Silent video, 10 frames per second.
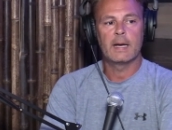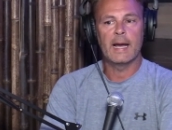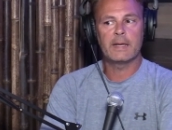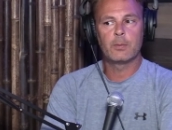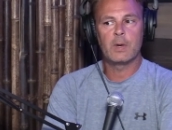I
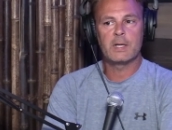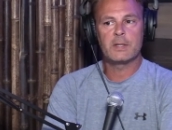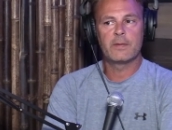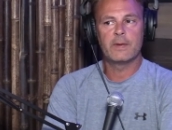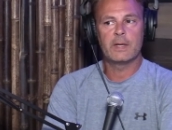had to
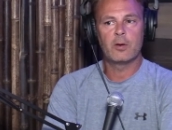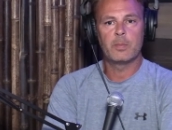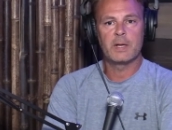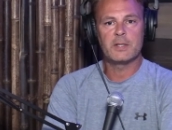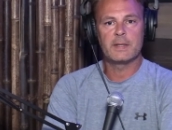watch the video a
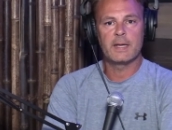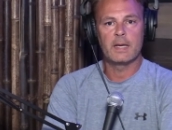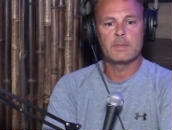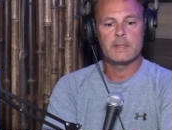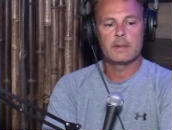bunch of
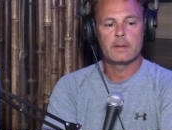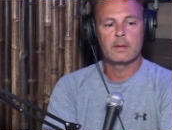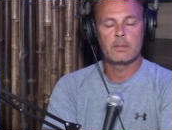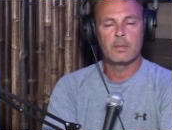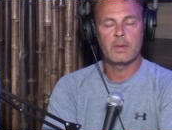times.
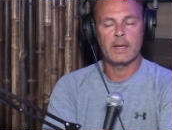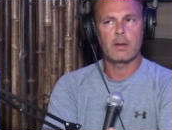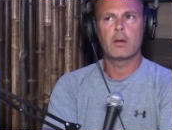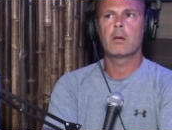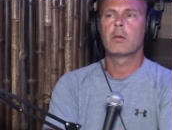
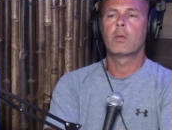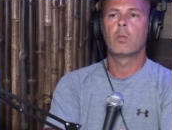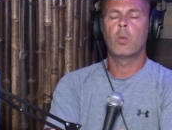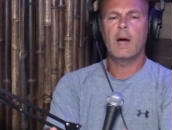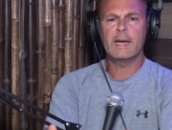Like,
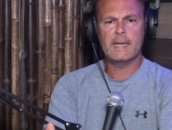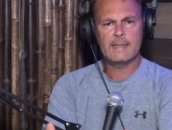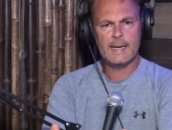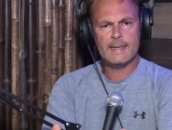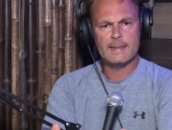why'd he
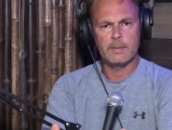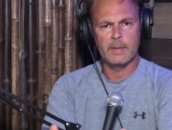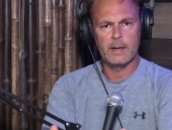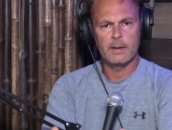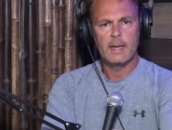tase
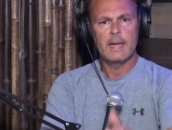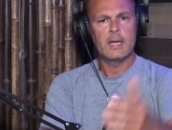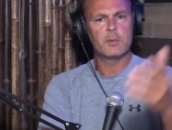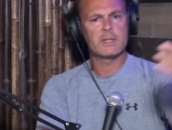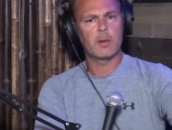him there?
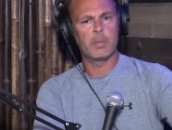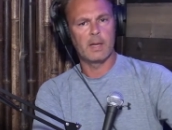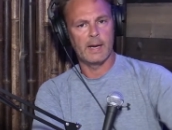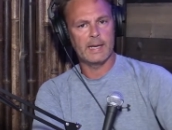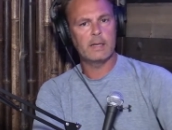He was
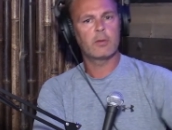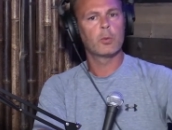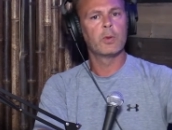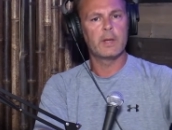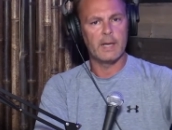complying. He
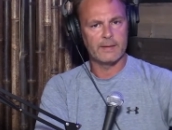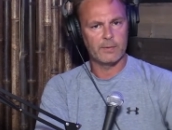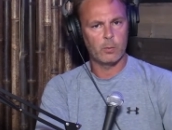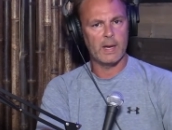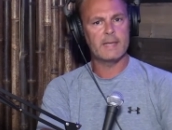threw the
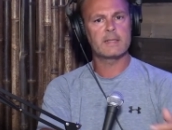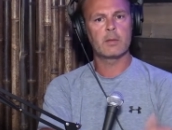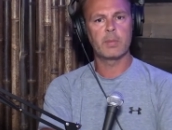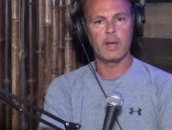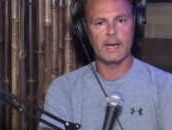knife away. He's
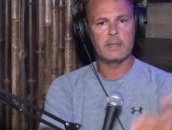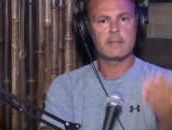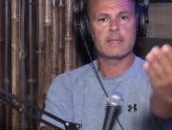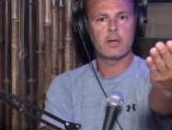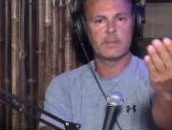complying.
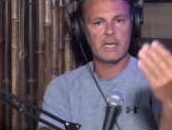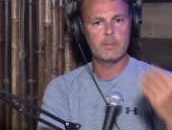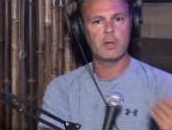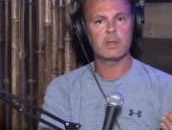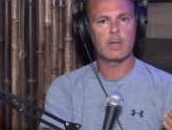Just tell him to
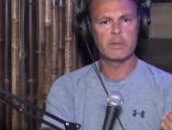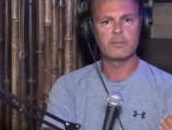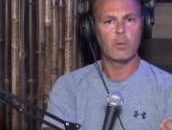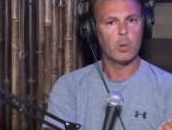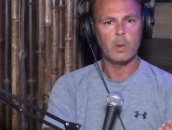keep on coming
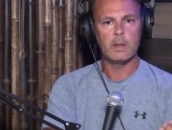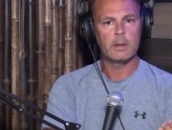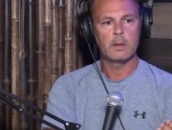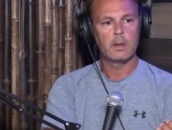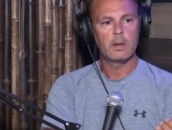forward.
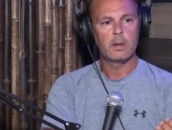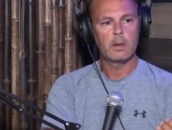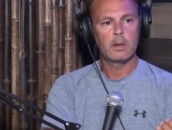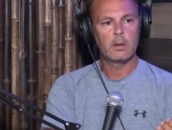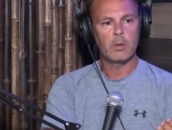
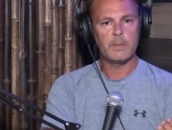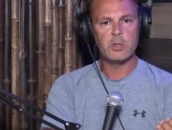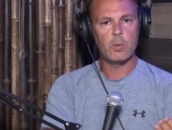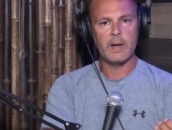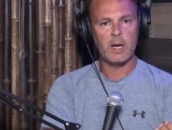Why would
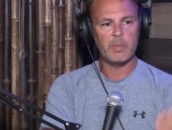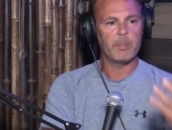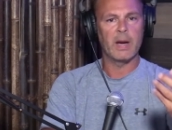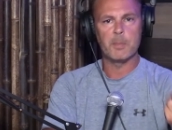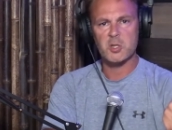you run up
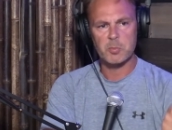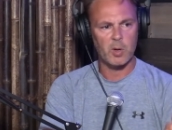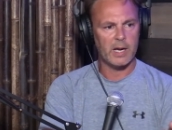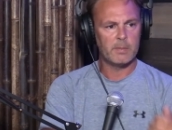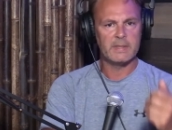and pepper
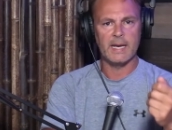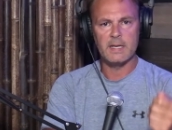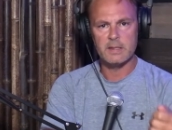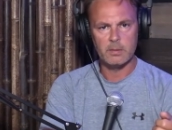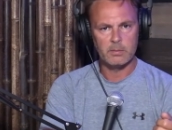spray him,
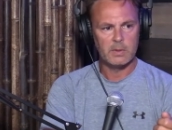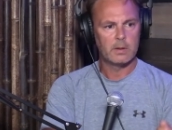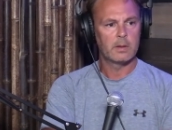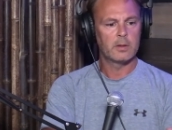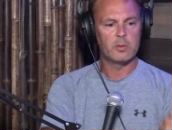tase him,
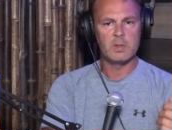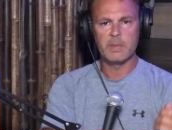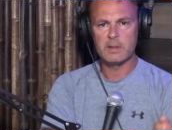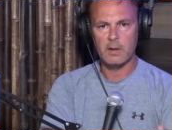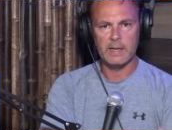use a
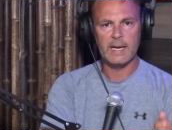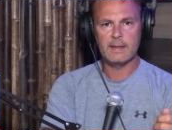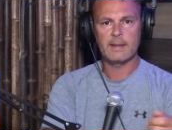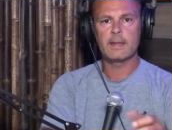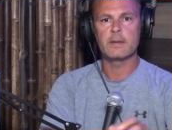baton,
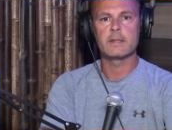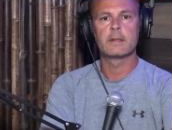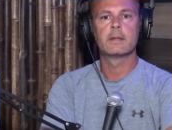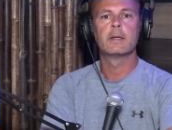anything else?